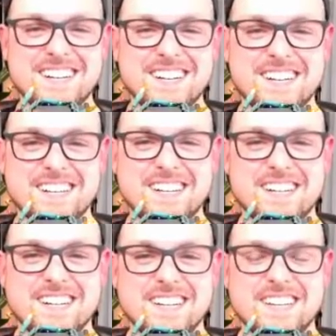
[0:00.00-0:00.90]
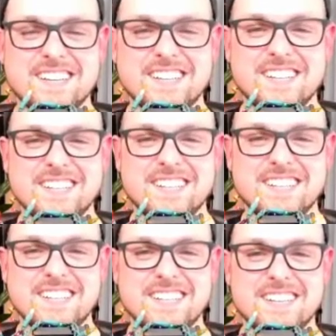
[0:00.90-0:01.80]

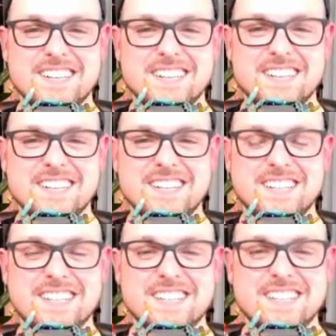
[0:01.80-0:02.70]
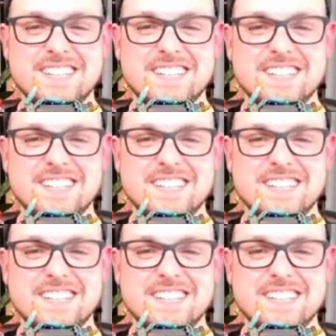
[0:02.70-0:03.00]
This person isn't speaking.